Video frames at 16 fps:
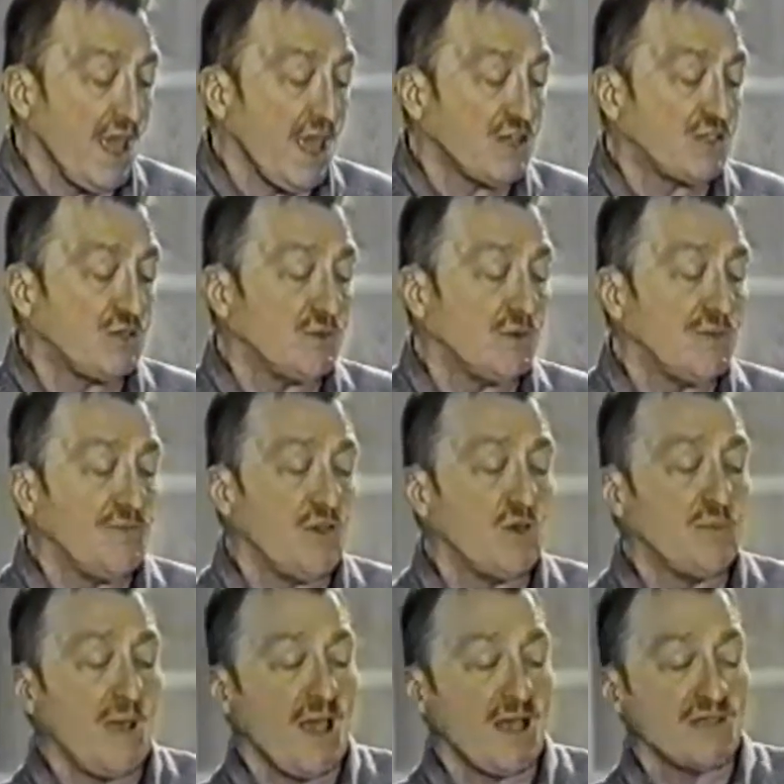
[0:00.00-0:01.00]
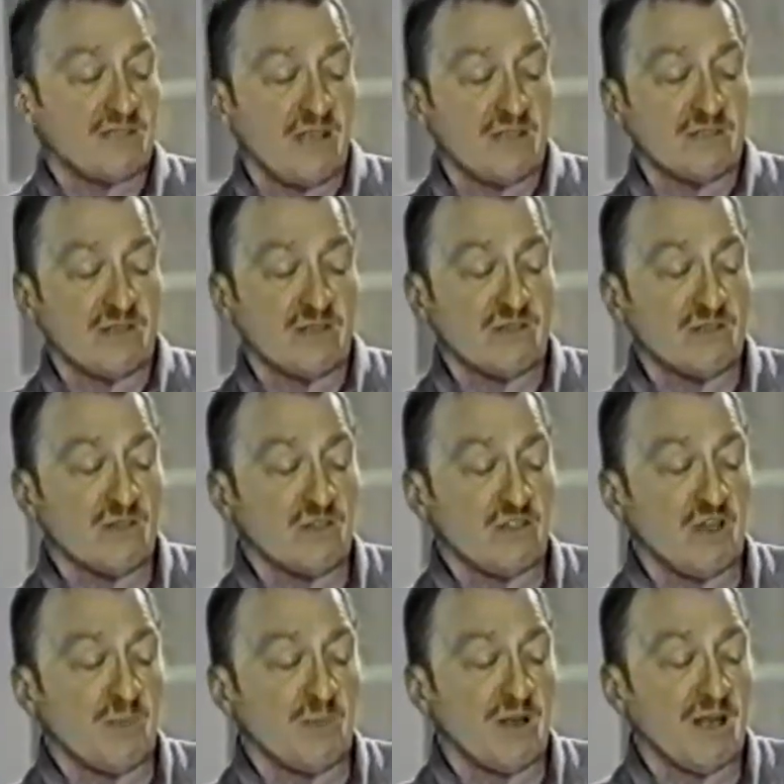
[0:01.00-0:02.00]
As she reviewed past instances
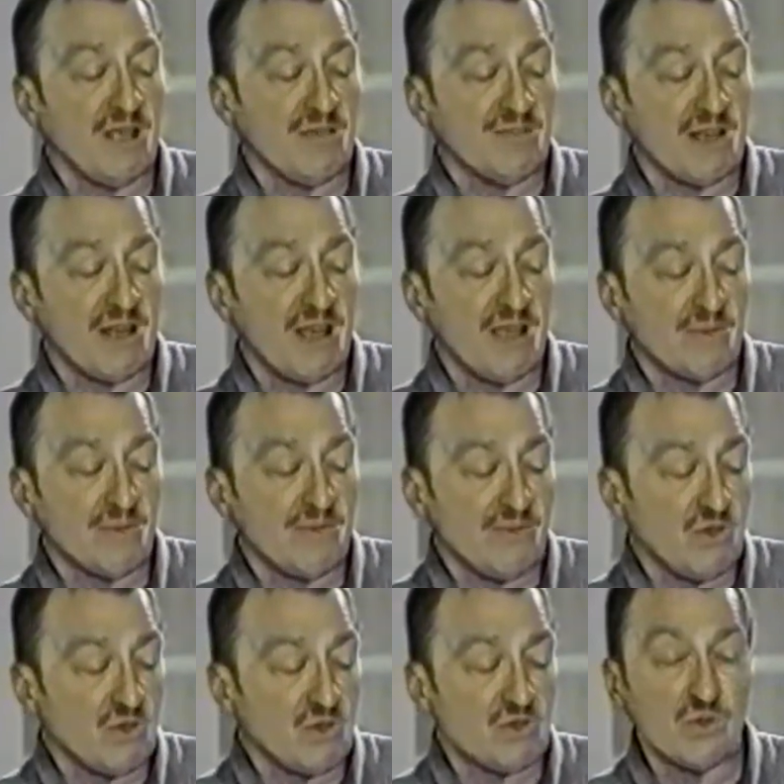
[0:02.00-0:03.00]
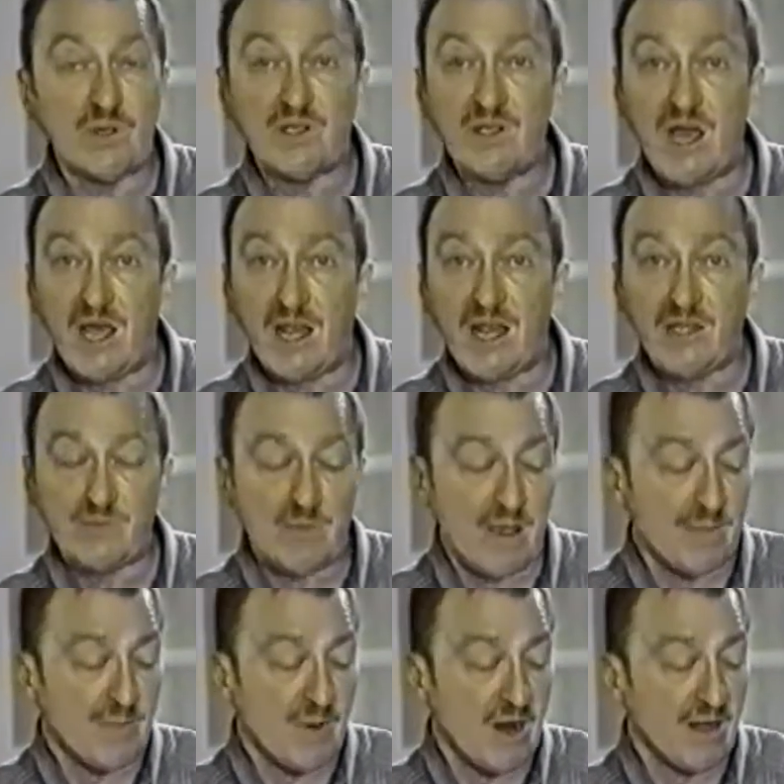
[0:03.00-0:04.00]
she believed that I refused to acknowledge
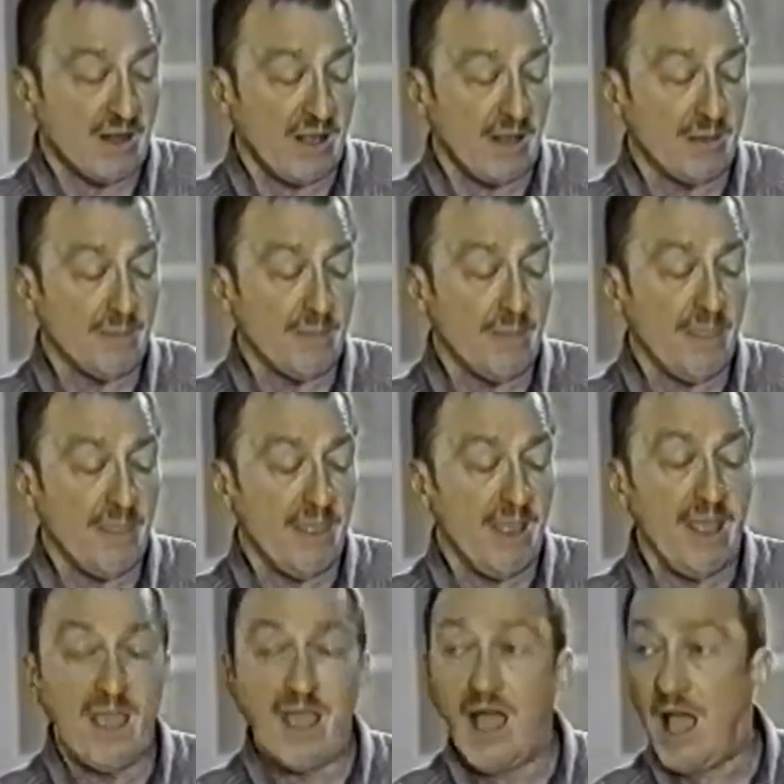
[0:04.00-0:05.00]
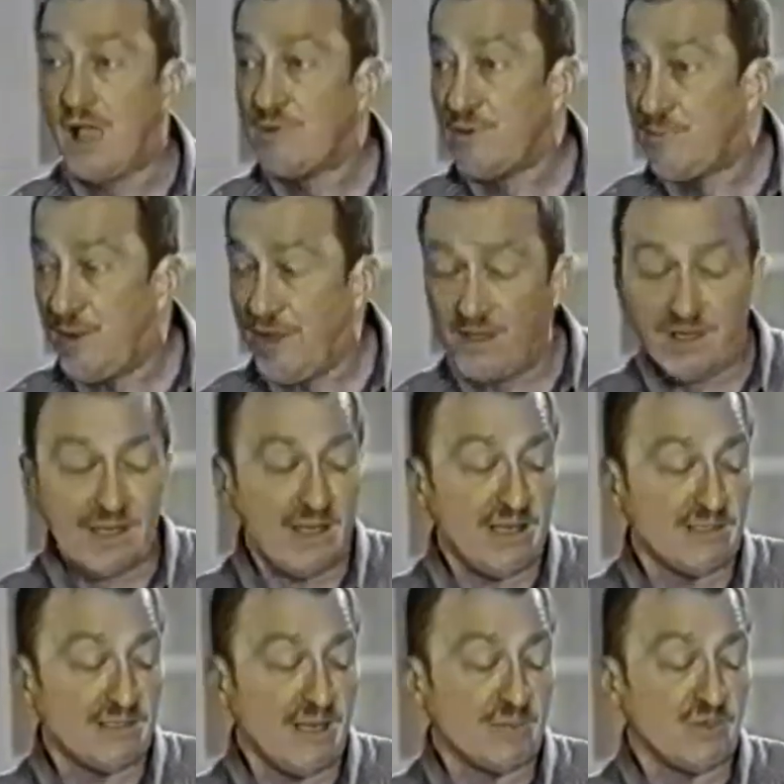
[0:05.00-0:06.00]
my part in, I repeatedly
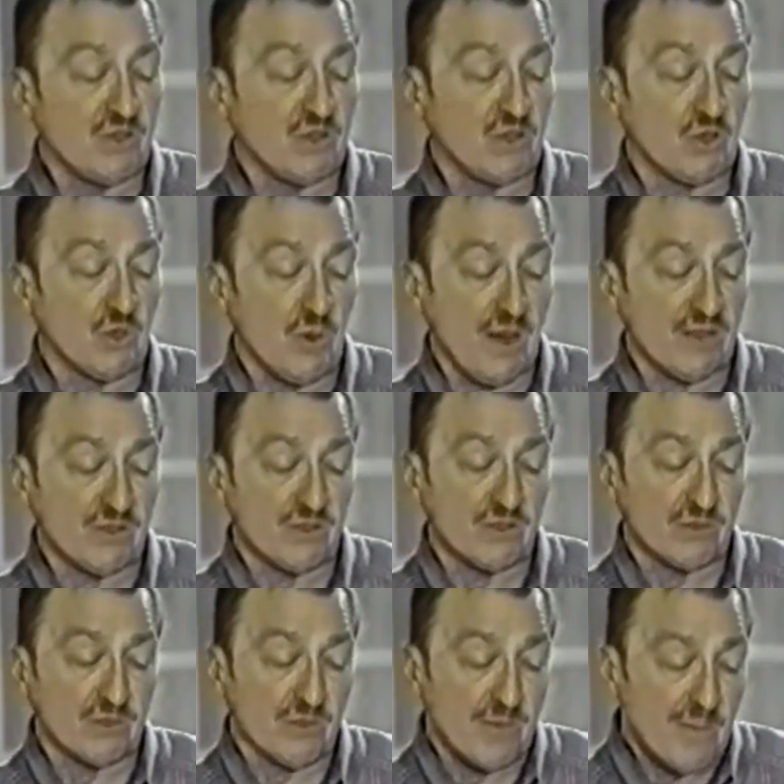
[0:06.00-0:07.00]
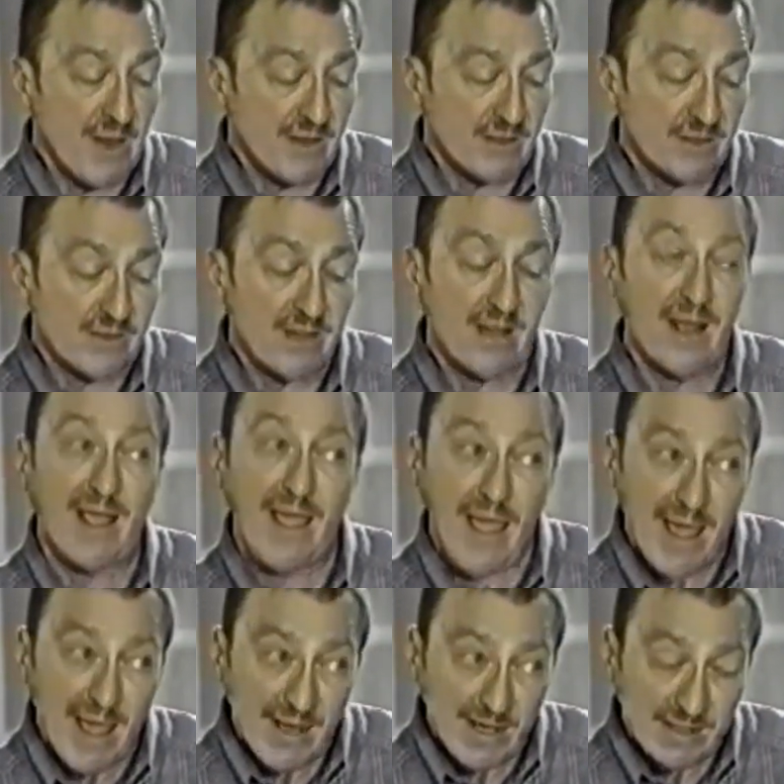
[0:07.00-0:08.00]
attempted to correct her, to remind her that I
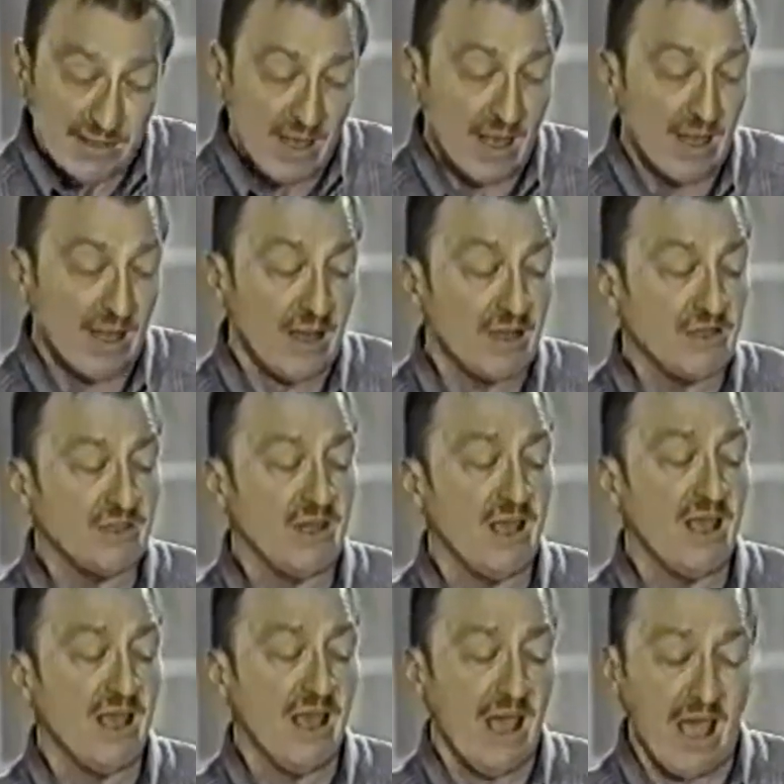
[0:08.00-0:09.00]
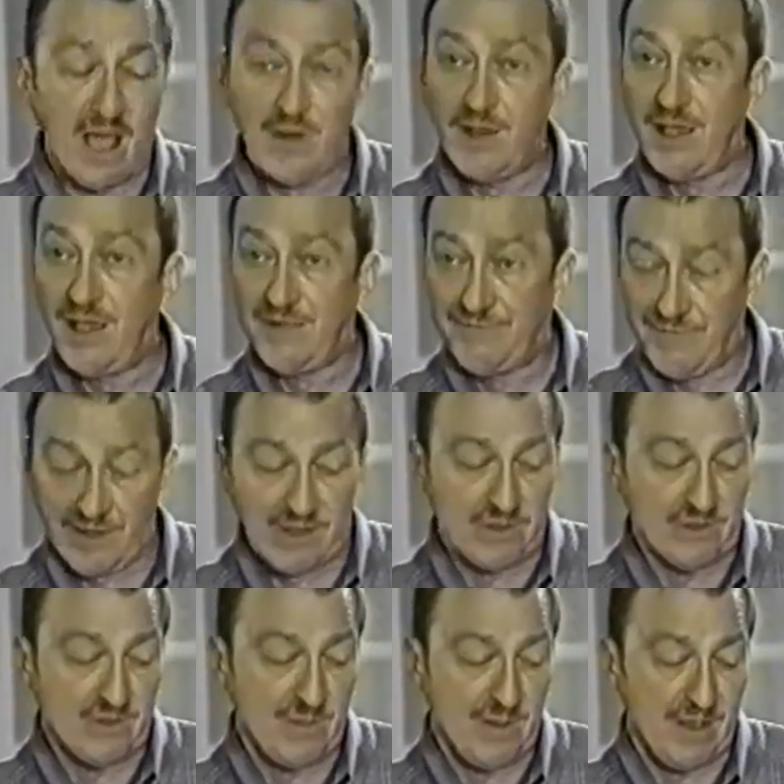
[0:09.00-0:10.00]
had acknowledged how I had
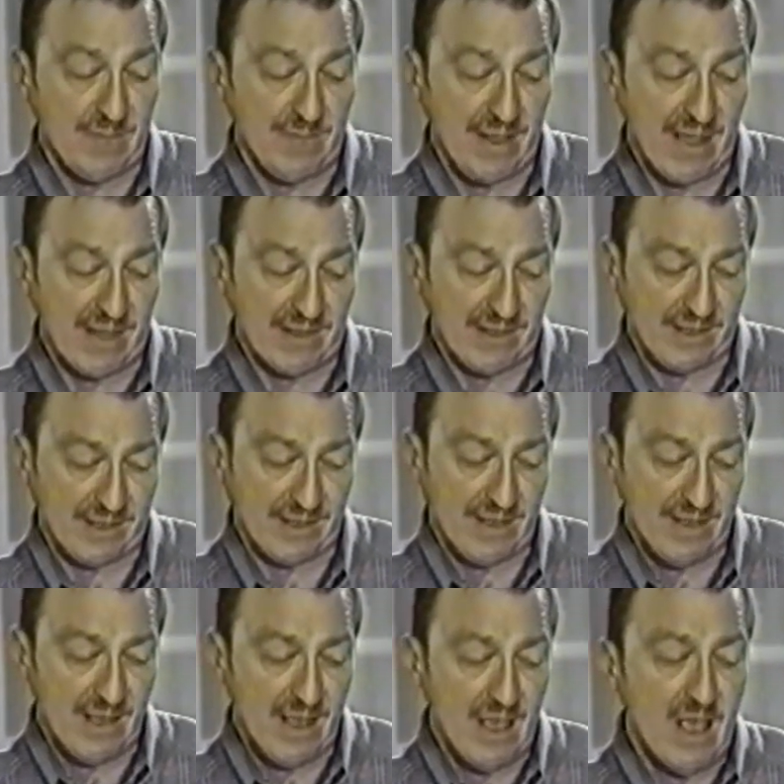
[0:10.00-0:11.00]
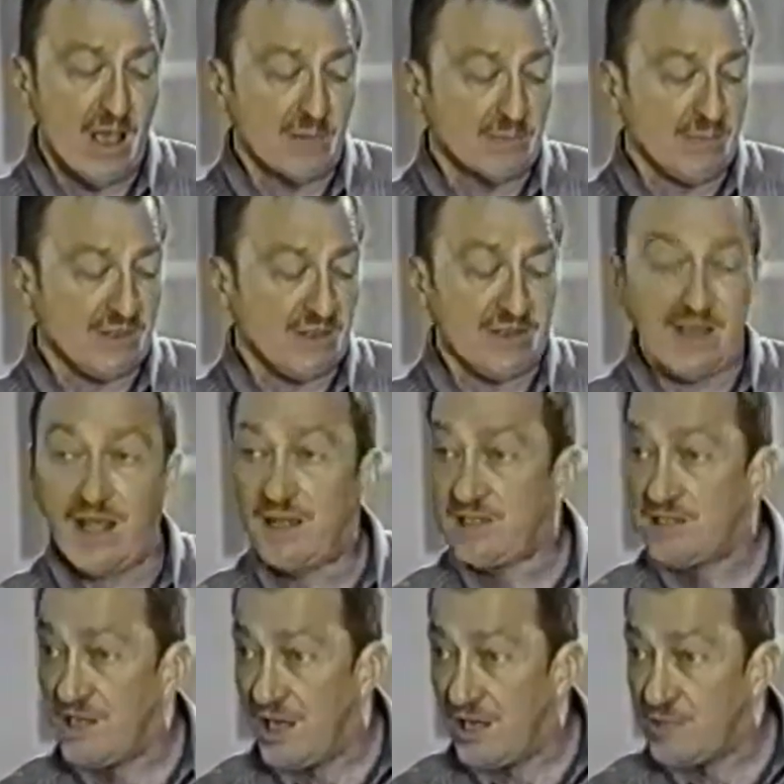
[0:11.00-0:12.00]
failed to be empathic, but that
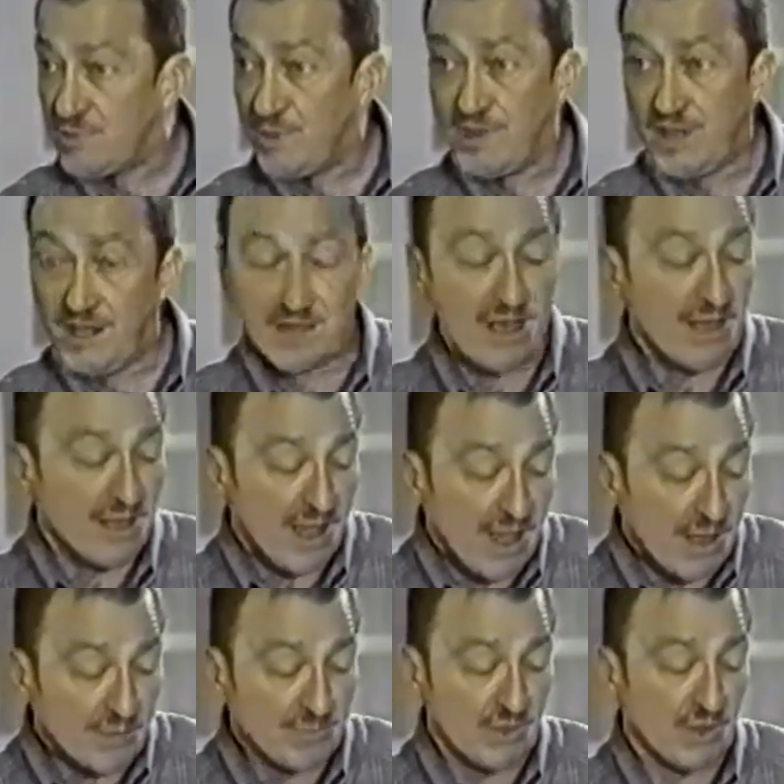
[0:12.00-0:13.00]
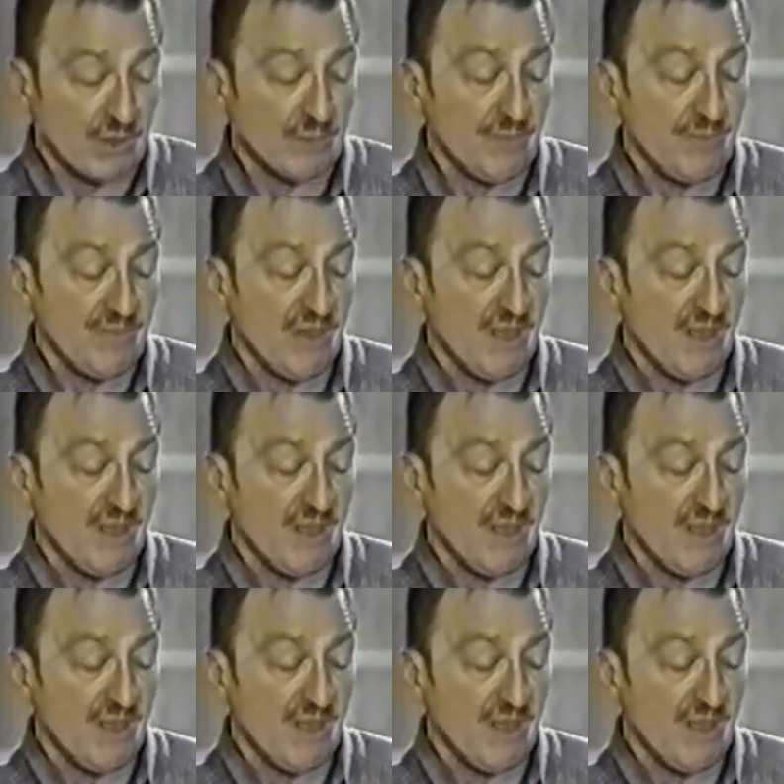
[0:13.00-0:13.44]
acknowledgement had not helped her.